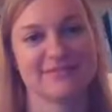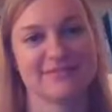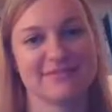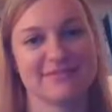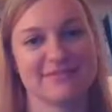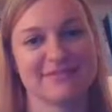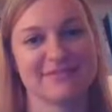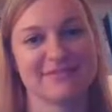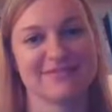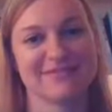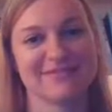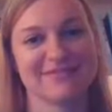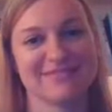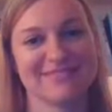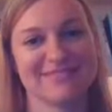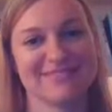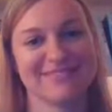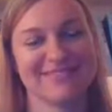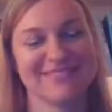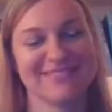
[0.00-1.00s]

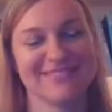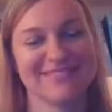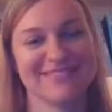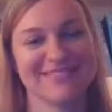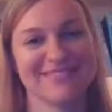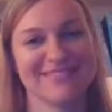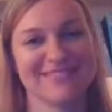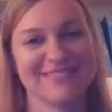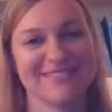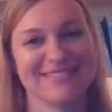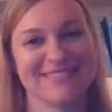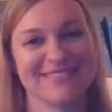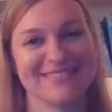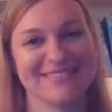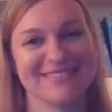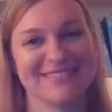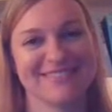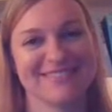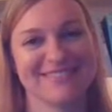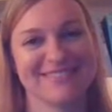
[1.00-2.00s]

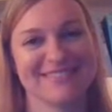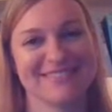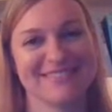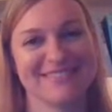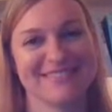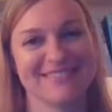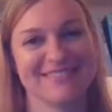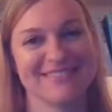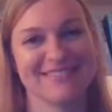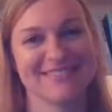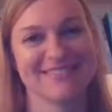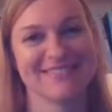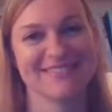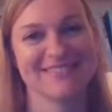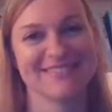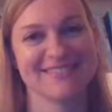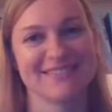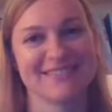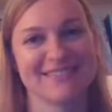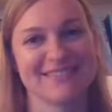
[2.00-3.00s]

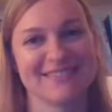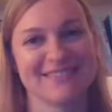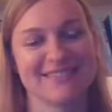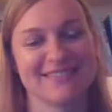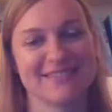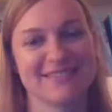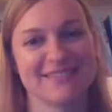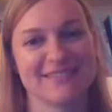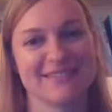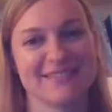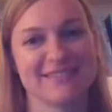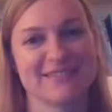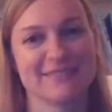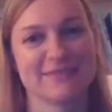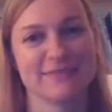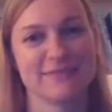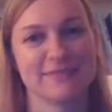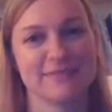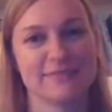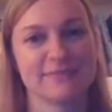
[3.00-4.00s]

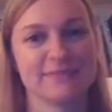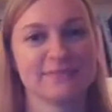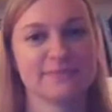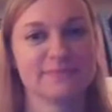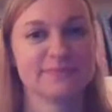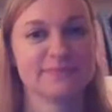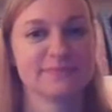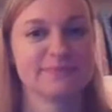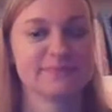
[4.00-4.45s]
(not speaking)